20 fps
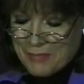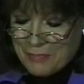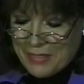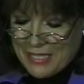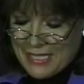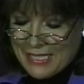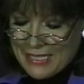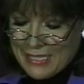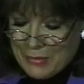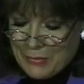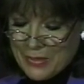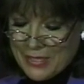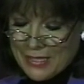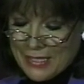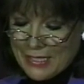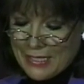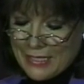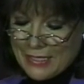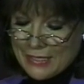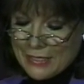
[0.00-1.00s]
beginning with
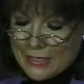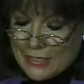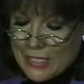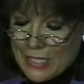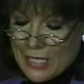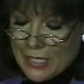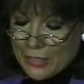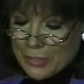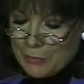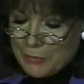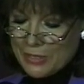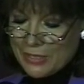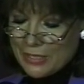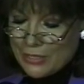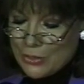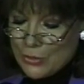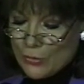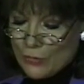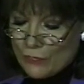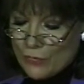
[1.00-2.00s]
a
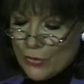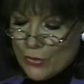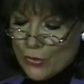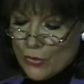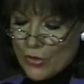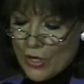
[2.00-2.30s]
documented UFO